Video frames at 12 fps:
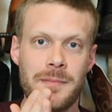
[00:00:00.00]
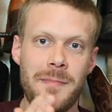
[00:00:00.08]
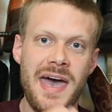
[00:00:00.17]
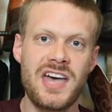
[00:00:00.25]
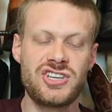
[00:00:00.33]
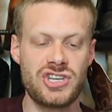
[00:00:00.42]
the
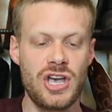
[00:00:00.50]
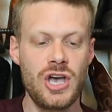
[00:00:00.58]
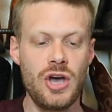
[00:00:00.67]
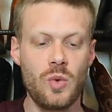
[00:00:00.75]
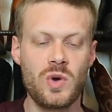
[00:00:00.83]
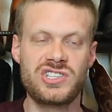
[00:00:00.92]
mesh,
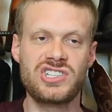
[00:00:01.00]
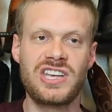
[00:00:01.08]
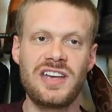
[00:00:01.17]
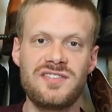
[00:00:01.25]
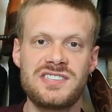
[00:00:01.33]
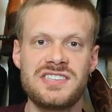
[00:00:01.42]
which
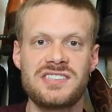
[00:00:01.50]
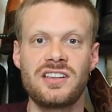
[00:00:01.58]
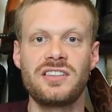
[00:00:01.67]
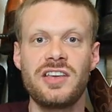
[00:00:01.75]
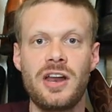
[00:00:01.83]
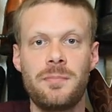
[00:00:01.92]
gives this a
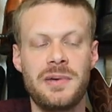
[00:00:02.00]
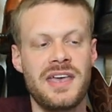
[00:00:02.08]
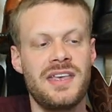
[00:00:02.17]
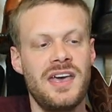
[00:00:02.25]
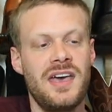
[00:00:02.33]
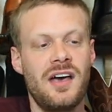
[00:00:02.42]
little
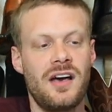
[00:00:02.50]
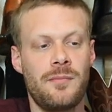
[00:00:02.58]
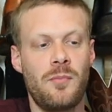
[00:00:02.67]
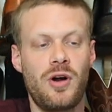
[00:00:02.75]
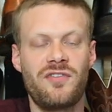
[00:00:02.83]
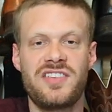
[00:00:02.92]
bit
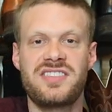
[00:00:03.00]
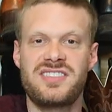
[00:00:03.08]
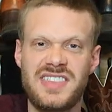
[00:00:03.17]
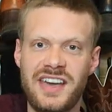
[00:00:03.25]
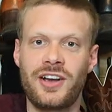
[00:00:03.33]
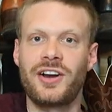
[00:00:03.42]
more of a
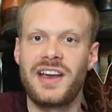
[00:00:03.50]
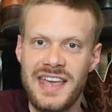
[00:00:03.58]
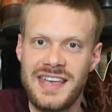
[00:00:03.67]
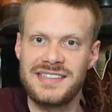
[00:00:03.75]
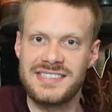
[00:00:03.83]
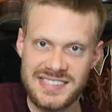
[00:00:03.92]
thicker
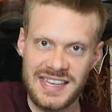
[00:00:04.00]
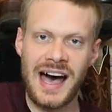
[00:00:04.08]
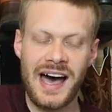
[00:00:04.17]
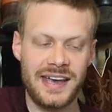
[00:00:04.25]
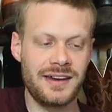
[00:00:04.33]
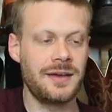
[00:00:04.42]

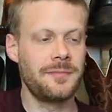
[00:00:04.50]
inside.